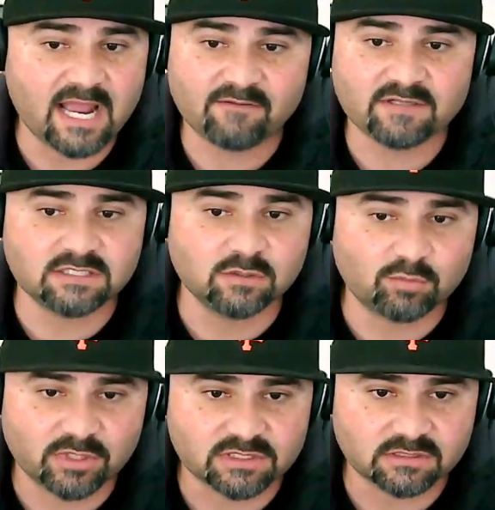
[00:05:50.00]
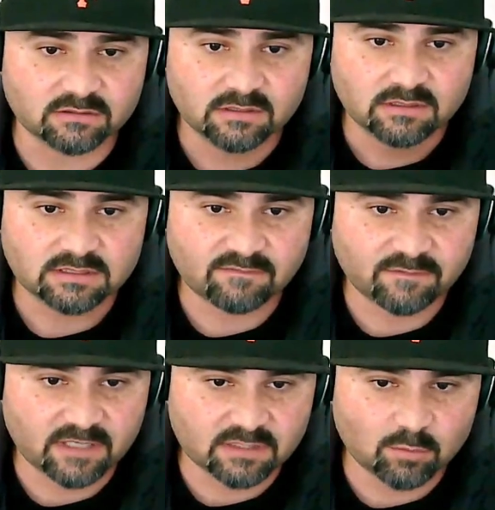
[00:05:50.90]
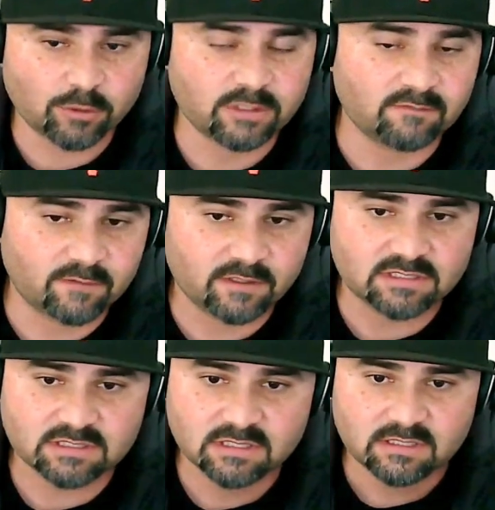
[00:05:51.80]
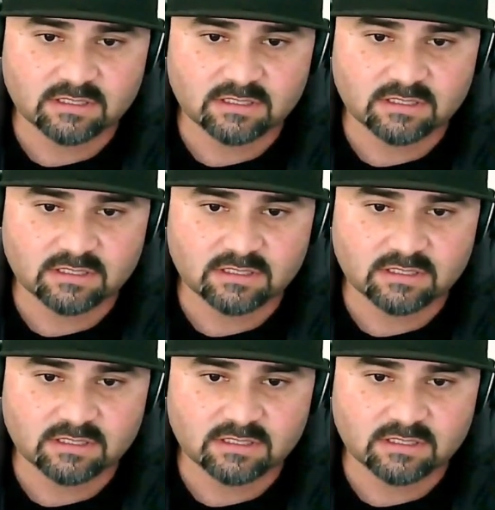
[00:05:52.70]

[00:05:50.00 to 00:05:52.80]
every single person because I feel like the more diverse,